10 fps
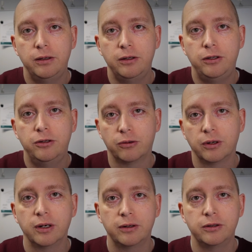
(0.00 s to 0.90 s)

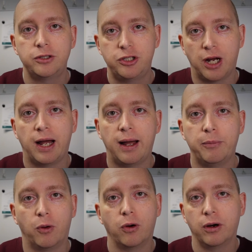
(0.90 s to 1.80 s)
Your
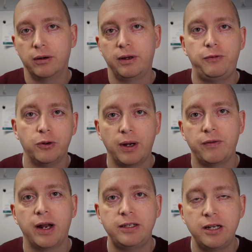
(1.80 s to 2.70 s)
job, or if you have
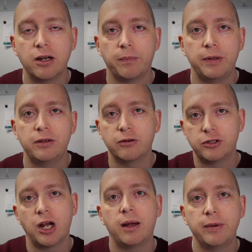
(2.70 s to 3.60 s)
an IT company, their
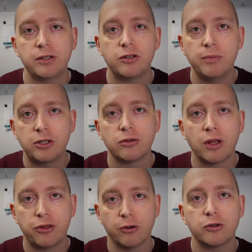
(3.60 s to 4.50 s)
job is to make sure
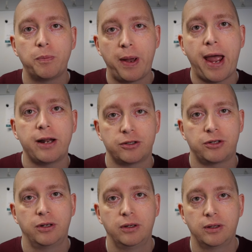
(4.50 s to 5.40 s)
that those are
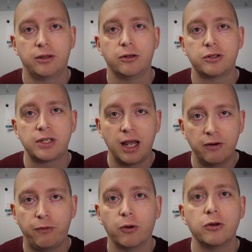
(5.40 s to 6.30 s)
patched, that they're
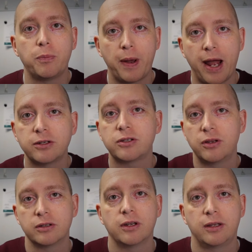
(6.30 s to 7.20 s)
scanned for, they're patched,
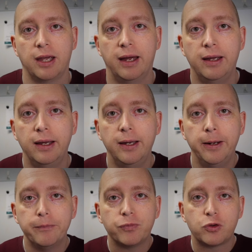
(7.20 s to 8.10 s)
things like that.
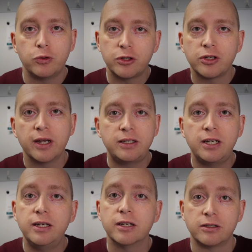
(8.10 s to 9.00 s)
Traditional
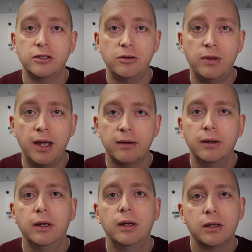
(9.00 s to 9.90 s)
IT doesn't do that.
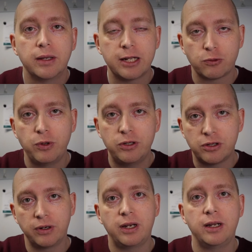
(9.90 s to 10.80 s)
That's where you
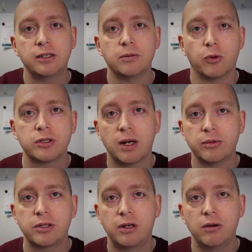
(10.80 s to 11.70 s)
start getting into more
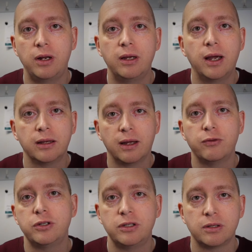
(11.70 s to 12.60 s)
cybersecurity and
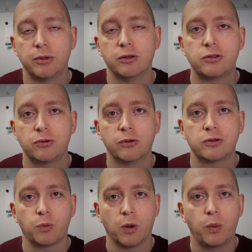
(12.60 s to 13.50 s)
leveraging some of those
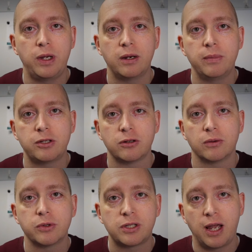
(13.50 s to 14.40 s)
tools where we can make sure
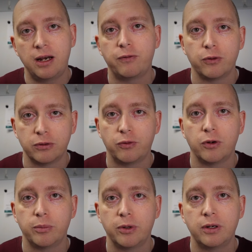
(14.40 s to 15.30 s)
that we're scanning for those
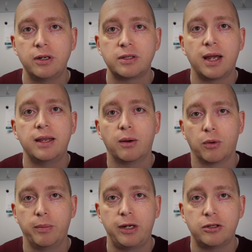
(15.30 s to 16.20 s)
vulnerabilities and that
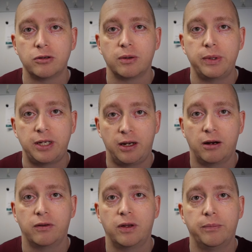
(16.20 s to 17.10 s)
we're making sure that we take
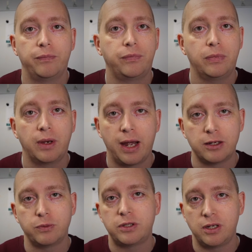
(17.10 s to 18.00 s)
care of them
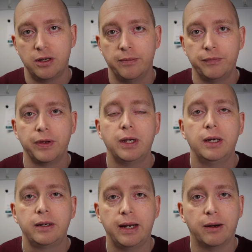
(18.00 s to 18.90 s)
as we see them.
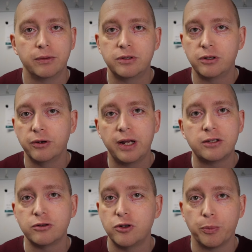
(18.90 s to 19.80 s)
Now, 0
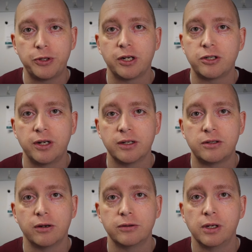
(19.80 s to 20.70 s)
days, there's no protection against
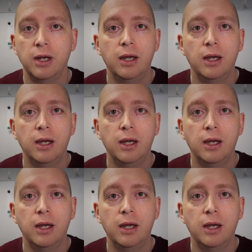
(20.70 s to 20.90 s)
those.